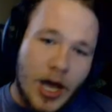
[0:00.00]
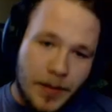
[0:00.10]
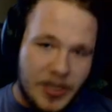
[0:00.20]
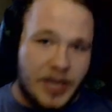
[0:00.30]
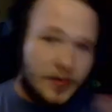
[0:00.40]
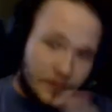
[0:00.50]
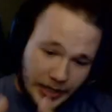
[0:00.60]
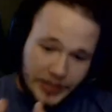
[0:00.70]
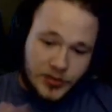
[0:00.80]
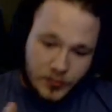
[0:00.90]
big,
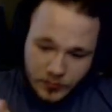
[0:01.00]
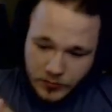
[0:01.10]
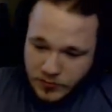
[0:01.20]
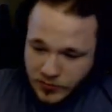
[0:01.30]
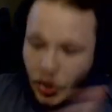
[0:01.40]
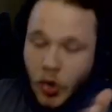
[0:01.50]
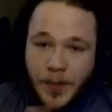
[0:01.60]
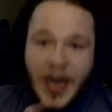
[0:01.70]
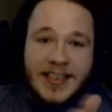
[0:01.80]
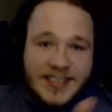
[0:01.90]
like, 2
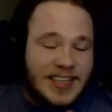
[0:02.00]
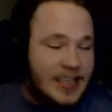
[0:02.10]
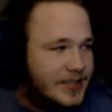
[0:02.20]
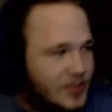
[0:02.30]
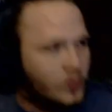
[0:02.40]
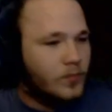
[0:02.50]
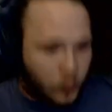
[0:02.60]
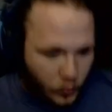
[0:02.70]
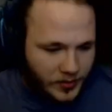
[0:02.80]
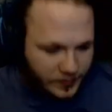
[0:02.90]
back seats,
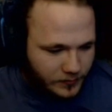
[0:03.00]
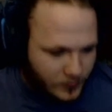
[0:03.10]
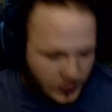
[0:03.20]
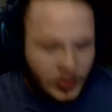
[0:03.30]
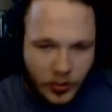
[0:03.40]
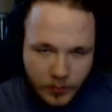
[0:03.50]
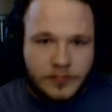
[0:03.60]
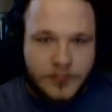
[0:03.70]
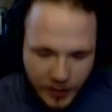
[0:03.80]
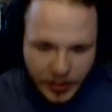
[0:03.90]
one, you know,
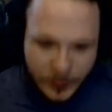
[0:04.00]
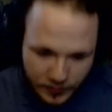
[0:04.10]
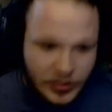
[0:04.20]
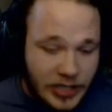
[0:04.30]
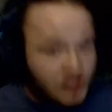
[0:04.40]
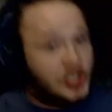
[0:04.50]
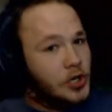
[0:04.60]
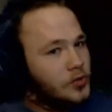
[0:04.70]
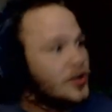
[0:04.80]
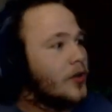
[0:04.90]
fucking, it's
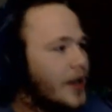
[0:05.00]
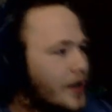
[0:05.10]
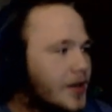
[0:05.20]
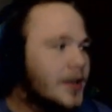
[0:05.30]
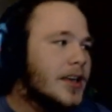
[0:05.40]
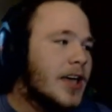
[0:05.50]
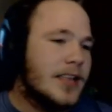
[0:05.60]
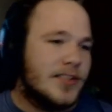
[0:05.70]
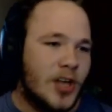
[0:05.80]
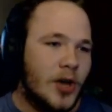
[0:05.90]
huge, okay?
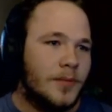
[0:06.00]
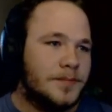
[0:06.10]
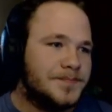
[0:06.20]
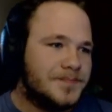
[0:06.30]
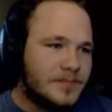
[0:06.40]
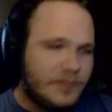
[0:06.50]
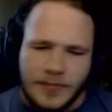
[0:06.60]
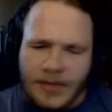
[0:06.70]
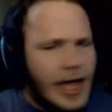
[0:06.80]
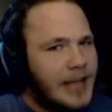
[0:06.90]
And so
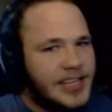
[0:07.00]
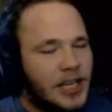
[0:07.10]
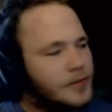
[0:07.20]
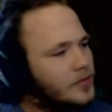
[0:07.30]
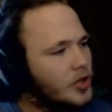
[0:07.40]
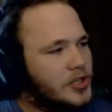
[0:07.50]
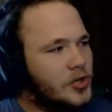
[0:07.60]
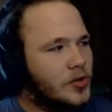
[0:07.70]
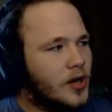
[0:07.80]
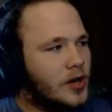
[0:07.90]
I tell him, look,
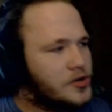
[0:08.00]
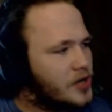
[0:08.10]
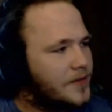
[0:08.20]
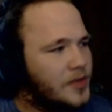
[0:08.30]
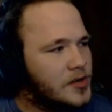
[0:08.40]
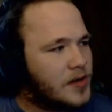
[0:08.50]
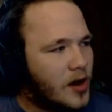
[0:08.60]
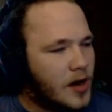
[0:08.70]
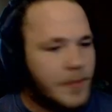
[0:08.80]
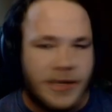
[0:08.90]
are you trying to fill your
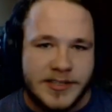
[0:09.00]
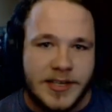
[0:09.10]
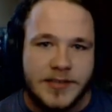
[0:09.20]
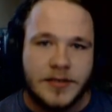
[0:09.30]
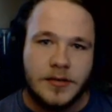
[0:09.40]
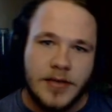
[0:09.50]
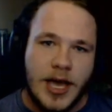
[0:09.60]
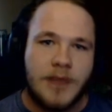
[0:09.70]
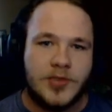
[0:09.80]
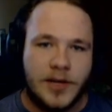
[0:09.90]
car up? He says,
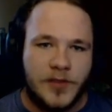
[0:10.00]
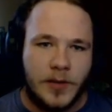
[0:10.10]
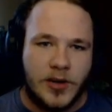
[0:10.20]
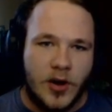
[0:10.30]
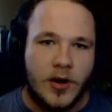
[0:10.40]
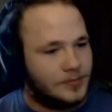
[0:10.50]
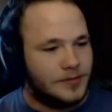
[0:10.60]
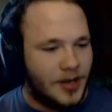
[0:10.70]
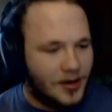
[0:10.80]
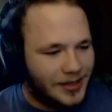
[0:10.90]
yeah, I'm trying to fill my car up.
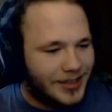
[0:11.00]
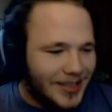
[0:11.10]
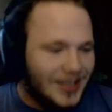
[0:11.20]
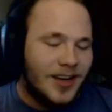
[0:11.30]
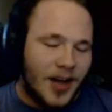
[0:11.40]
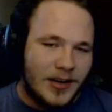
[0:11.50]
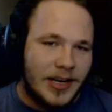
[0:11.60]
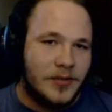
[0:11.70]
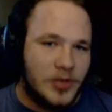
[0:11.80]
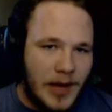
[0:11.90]
All
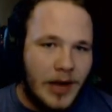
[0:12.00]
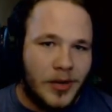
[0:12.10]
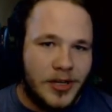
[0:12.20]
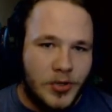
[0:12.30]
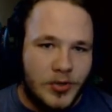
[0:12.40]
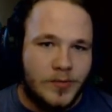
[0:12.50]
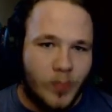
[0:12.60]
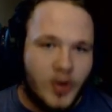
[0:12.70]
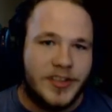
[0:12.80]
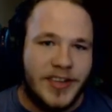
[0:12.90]
right, you might want to use
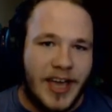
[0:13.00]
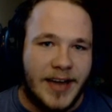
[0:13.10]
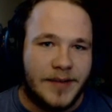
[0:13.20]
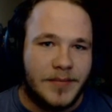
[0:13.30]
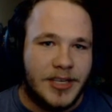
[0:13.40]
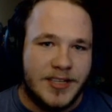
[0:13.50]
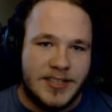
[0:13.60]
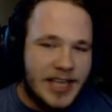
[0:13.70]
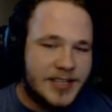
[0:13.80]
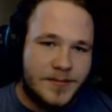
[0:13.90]
more than that because
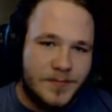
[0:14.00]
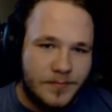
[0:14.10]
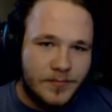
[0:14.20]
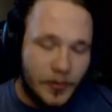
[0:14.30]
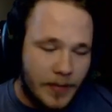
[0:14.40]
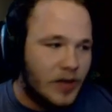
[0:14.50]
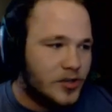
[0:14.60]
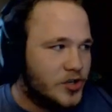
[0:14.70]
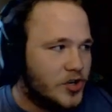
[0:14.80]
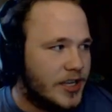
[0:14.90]
that's the
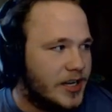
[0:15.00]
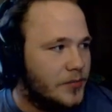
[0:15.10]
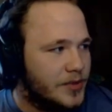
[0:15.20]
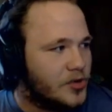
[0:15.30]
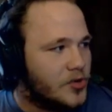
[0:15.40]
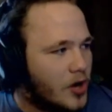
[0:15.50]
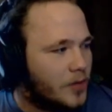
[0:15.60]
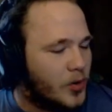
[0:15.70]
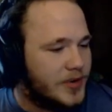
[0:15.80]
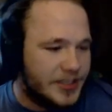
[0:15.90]
amount you're getting with your Kroger
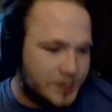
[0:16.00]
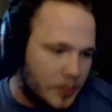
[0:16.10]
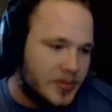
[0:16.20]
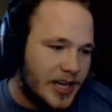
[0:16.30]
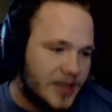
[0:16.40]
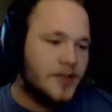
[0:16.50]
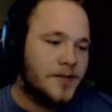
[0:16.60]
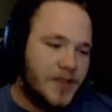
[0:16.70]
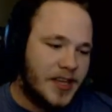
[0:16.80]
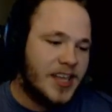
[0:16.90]
points is probably not going to
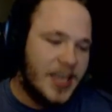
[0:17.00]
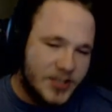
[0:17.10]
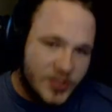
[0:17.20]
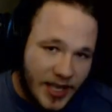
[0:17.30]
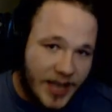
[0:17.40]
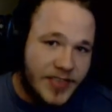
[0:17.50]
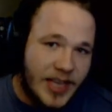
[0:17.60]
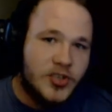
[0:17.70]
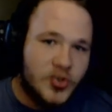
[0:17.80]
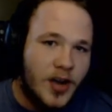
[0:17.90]
fit inside
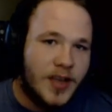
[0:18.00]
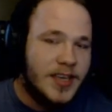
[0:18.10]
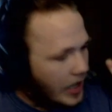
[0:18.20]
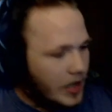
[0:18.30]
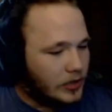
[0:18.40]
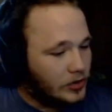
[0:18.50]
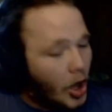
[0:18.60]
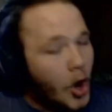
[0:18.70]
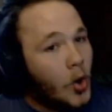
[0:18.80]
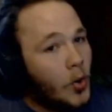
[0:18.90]
that truck.
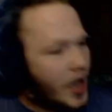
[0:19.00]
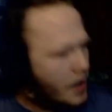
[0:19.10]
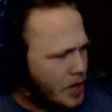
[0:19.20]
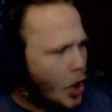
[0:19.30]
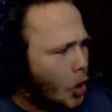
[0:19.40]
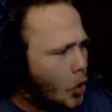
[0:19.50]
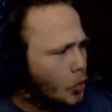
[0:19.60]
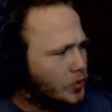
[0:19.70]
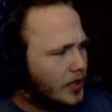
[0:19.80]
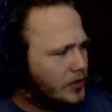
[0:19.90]
Lo and
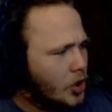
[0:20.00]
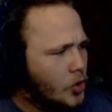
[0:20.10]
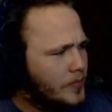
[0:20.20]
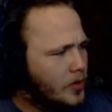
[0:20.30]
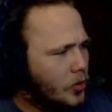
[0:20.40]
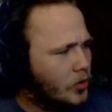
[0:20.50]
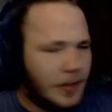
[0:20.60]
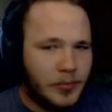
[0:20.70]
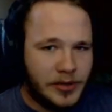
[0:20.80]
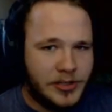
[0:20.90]
behold,
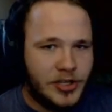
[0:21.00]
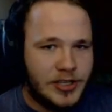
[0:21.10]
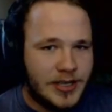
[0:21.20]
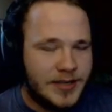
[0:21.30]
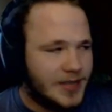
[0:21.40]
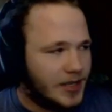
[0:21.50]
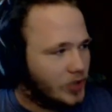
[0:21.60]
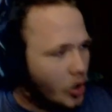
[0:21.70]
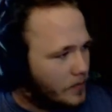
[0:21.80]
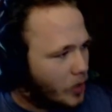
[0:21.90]
I'm pretty sure that's how you say it.
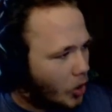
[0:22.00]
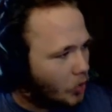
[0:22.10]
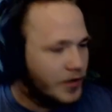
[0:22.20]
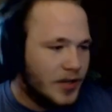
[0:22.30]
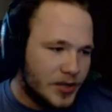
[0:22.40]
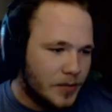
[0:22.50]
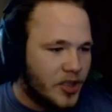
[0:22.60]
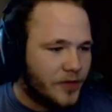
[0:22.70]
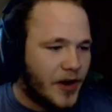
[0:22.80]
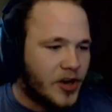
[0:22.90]
Lo and behold, the
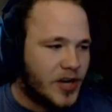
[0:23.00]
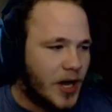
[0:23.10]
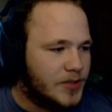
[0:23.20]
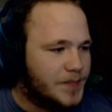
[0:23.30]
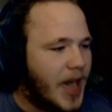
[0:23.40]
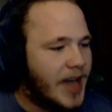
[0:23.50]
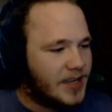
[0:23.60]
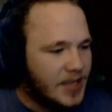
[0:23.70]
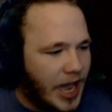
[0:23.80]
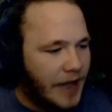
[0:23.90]
motherfucker comes
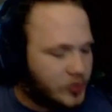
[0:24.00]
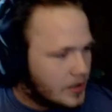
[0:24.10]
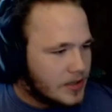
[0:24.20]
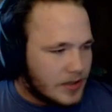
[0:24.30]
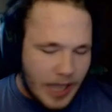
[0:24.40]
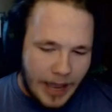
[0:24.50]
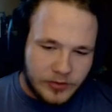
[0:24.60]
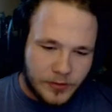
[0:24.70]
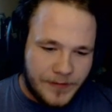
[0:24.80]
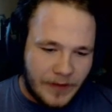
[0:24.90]
back after
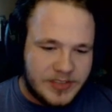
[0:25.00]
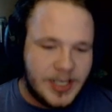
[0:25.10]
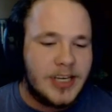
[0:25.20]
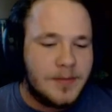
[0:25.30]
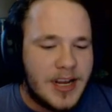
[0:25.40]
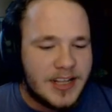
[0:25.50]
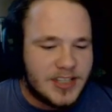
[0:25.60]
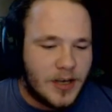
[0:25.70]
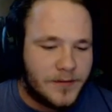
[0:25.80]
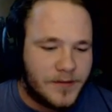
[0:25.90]
15
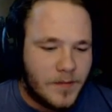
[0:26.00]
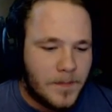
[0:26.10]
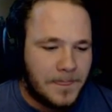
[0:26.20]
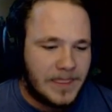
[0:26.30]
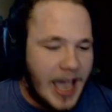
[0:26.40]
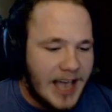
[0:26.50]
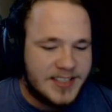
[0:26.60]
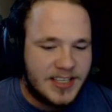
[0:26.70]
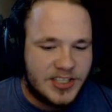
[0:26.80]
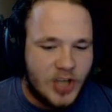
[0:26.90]
minutes of
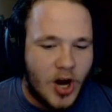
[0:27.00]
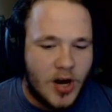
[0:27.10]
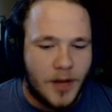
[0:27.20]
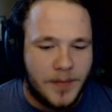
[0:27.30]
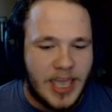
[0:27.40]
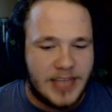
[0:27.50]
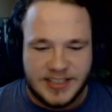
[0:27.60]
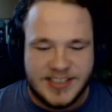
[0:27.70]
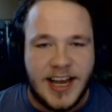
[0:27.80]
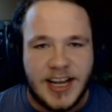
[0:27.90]
gassing his car up and
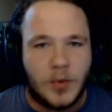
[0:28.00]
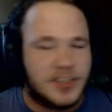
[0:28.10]
deciding what to